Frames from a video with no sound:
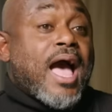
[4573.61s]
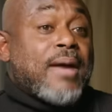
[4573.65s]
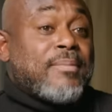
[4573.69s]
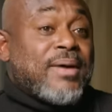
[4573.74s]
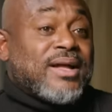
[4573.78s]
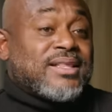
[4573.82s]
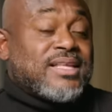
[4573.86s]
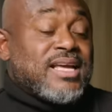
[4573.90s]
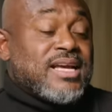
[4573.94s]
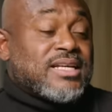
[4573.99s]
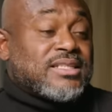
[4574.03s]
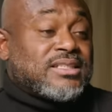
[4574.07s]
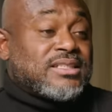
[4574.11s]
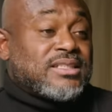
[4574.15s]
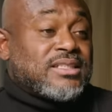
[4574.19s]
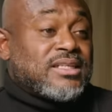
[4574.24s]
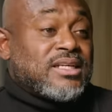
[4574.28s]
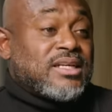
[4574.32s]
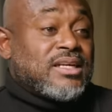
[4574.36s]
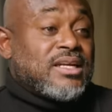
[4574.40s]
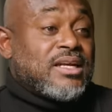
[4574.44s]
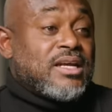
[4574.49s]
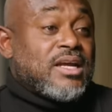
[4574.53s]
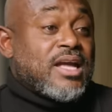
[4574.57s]
How about
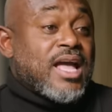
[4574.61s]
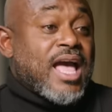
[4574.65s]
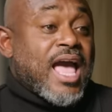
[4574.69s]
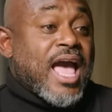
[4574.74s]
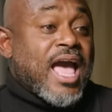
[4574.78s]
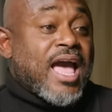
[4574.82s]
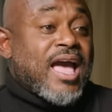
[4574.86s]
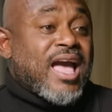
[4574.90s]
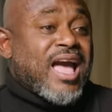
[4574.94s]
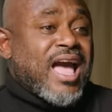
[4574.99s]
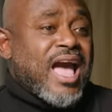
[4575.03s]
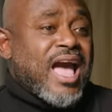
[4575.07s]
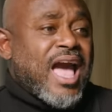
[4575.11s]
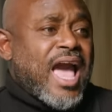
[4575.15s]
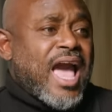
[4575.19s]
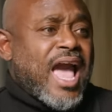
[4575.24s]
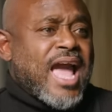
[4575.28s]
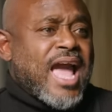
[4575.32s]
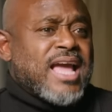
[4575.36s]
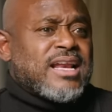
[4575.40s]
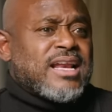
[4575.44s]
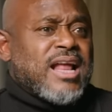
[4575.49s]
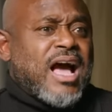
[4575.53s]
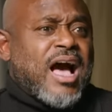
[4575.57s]
this?
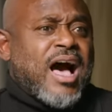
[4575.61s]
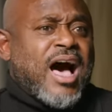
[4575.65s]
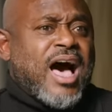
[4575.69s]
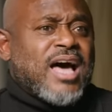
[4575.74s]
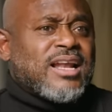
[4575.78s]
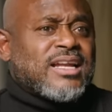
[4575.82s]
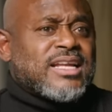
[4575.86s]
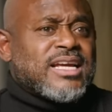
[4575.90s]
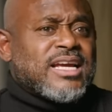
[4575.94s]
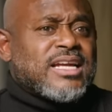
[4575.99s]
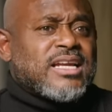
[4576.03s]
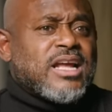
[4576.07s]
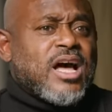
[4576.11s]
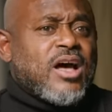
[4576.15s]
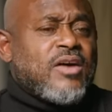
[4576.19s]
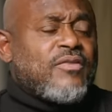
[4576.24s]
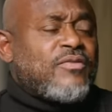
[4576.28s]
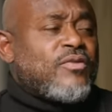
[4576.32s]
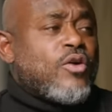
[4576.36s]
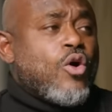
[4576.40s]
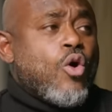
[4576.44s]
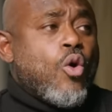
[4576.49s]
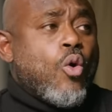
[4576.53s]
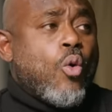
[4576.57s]
And oddly
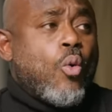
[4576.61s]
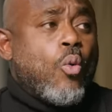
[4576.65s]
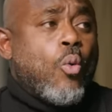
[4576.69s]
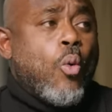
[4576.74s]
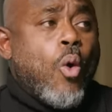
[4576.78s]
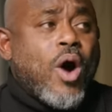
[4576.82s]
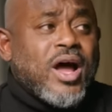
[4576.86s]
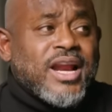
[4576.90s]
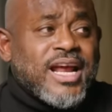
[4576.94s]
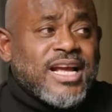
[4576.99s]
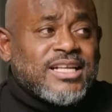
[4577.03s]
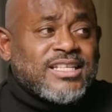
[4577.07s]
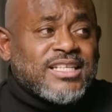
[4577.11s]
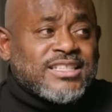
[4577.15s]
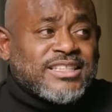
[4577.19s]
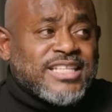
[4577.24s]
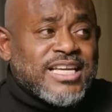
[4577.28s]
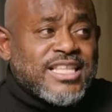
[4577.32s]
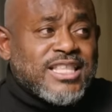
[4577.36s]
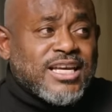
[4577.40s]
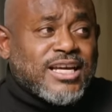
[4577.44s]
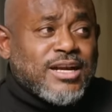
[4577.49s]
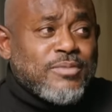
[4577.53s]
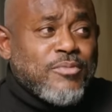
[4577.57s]
enough, wanting to
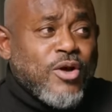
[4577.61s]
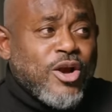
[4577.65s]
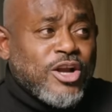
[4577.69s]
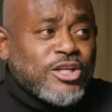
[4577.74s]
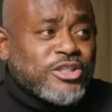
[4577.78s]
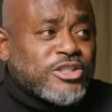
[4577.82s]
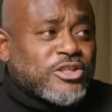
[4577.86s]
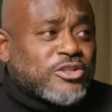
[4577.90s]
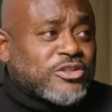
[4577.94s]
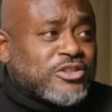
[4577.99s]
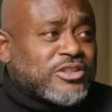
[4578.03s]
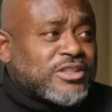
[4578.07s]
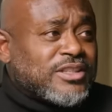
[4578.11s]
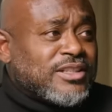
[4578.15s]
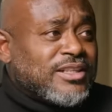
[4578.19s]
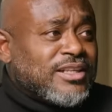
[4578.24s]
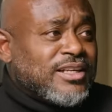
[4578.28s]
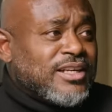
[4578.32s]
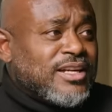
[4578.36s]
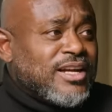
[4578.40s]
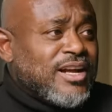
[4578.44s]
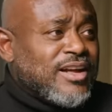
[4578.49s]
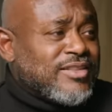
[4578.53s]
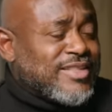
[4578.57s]
see the commercials.
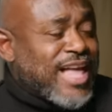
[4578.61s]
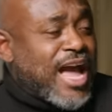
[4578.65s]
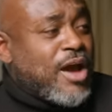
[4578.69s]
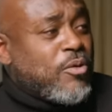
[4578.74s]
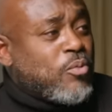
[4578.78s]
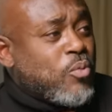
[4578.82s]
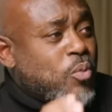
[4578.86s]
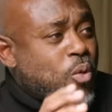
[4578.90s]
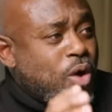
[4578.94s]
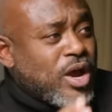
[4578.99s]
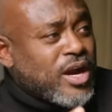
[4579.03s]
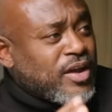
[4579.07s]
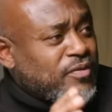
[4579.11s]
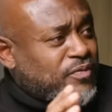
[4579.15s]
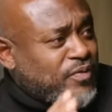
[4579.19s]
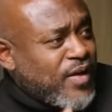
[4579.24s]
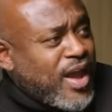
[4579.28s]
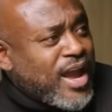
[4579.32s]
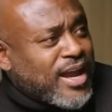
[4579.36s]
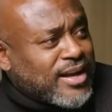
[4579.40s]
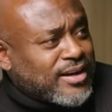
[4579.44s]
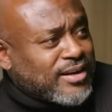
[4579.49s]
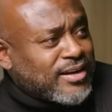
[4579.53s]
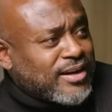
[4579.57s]
Yes. That one
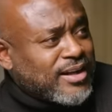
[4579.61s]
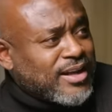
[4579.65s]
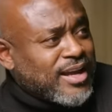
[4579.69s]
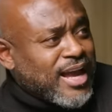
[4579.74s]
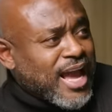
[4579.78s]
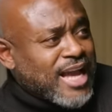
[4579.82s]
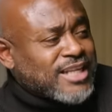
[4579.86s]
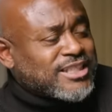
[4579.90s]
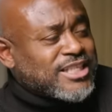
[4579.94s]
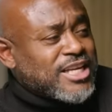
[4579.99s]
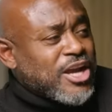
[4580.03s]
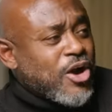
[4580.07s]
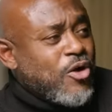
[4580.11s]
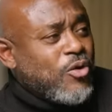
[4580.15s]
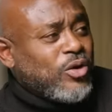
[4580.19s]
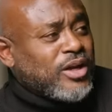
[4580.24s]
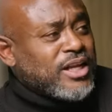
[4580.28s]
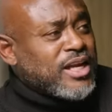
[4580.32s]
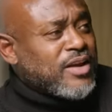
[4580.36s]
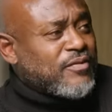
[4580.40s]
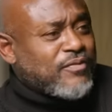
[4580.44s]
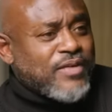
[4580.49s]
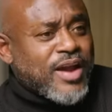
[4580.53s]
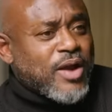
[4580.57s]
event is the
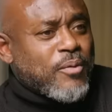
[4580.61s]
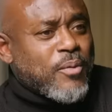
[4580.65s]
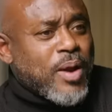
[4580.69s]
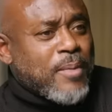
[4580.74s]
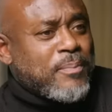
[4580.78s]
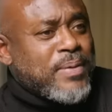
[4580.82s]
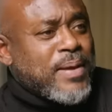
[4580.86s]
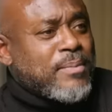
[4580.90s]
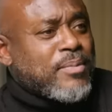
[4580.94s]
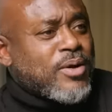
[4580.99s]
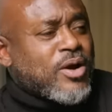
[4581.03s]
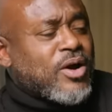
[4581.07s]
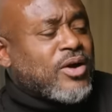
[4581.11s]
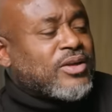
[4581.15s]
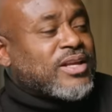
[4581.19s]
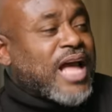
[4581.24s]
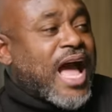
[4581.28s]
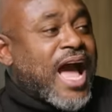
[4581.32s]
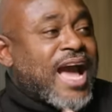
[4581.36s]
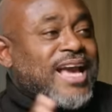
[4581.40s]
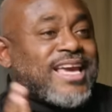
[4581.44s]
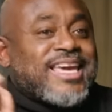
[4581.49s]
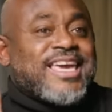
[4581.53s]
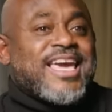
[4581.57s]
only event where people go,
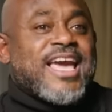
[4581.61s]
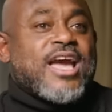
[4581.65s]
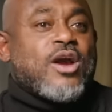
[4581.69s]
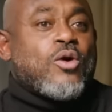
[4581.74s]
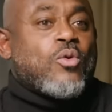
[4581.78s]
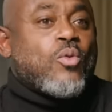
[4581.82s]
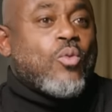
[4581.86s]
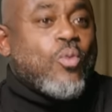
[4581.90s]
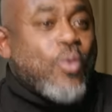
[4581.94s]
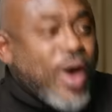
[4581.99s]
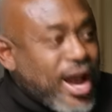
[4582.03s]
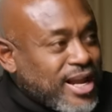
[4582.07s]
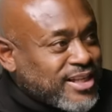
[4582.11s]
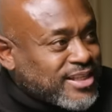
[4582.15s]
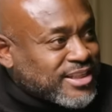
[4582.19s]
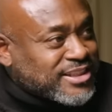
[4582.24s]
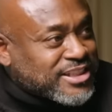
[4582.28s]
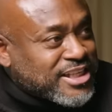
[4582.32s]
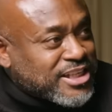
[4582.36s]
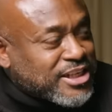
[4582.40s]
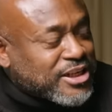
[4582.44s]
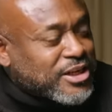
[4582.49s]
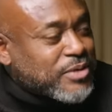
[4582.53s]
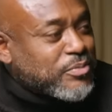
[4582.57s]
I can't wait to
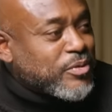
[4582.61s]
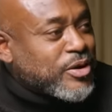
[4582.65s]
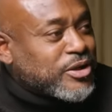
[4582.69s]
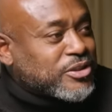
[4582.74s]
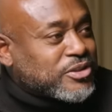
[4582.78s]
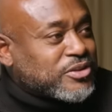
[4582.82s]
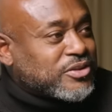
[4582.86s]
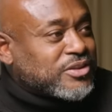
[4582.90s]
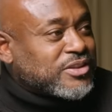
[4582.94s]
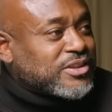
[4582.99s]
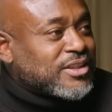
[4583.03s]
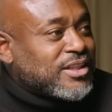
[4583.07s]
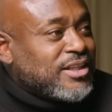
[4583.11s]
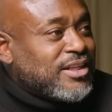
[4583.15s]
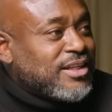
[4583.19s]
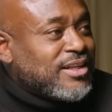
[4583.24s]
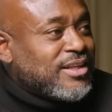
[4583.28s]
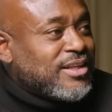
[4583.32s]
see the commercials. Right.